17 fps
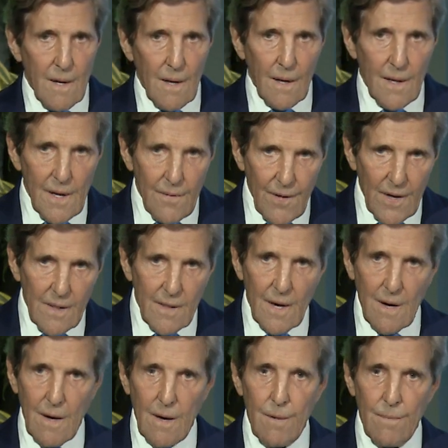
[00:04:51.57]
leaving
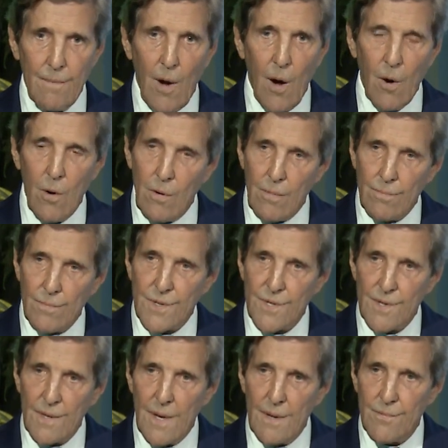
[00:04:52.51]
their
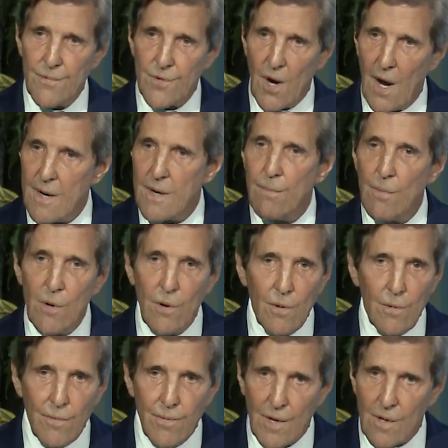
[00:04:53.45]
homes and trying to
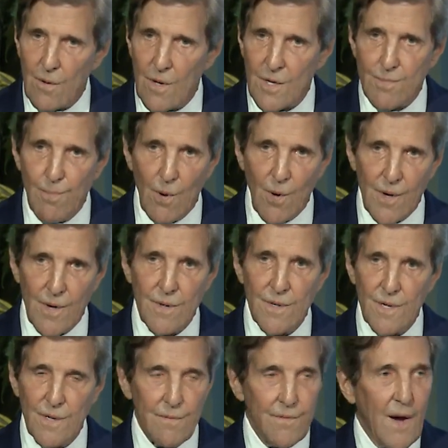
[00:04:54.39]
move across
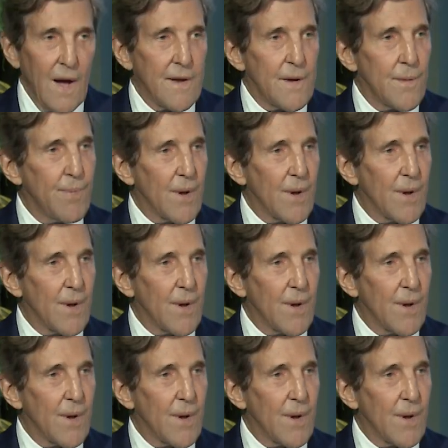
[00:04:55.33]
borders and find a